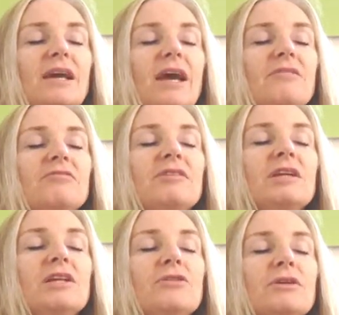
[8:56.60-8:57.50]
And
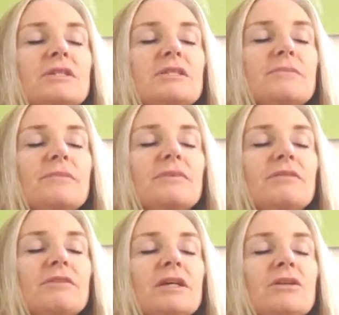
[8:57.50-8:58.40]
feel
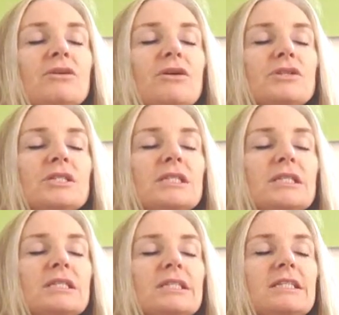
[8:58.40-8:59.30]
your
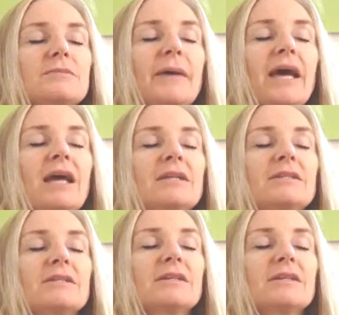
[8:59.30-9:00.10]
consciousness expand